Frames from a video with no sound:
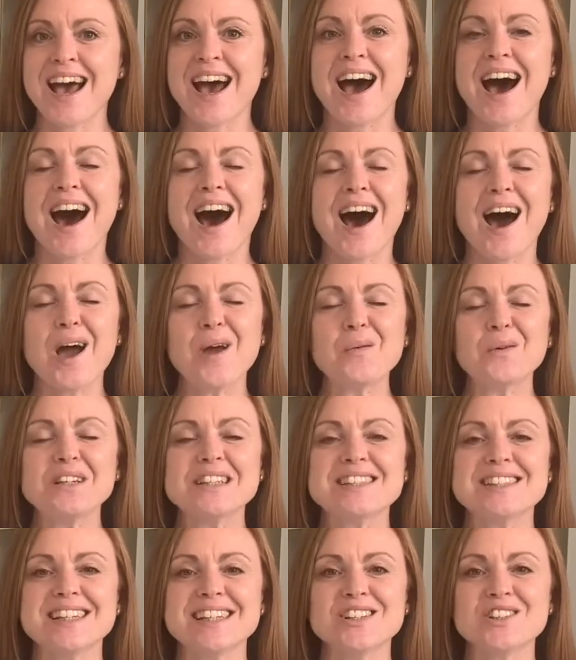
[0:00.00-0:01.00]
I want to
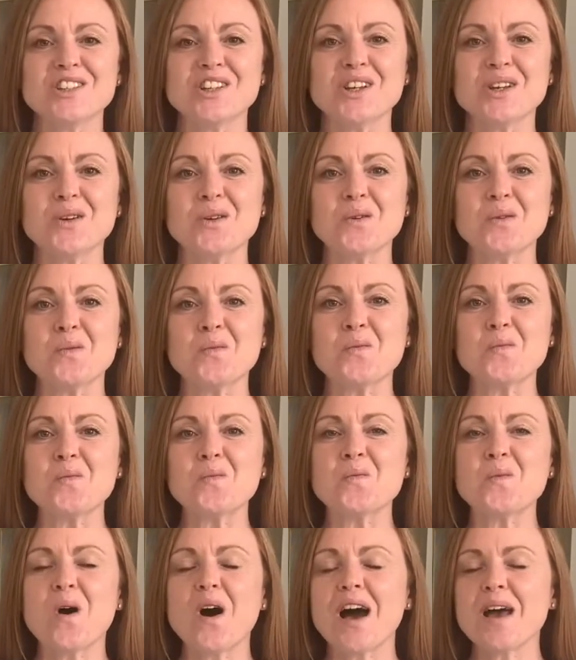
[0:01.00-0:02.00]
teach you
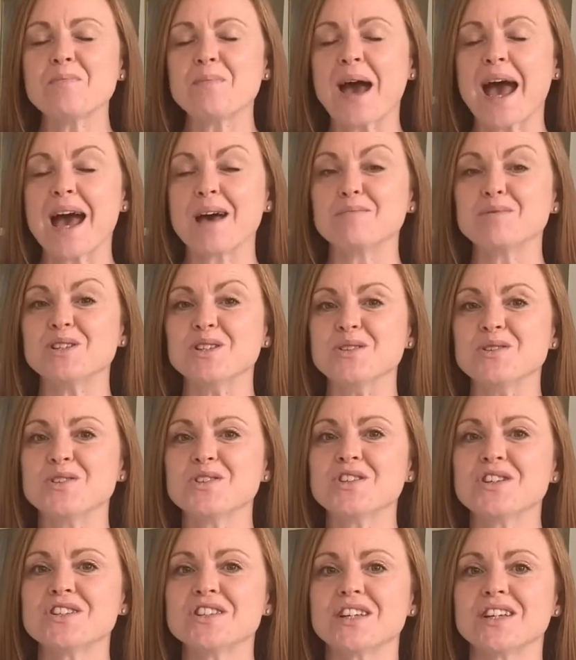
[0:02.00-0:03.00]
why perhaps you
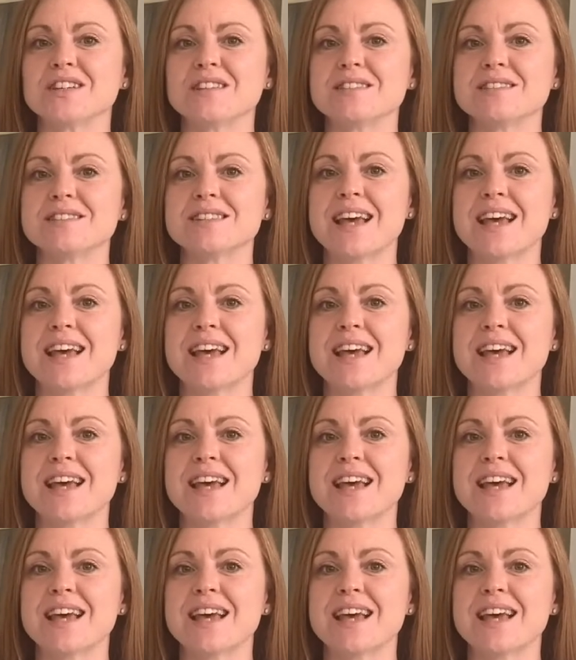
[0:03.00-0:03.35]
shouldn't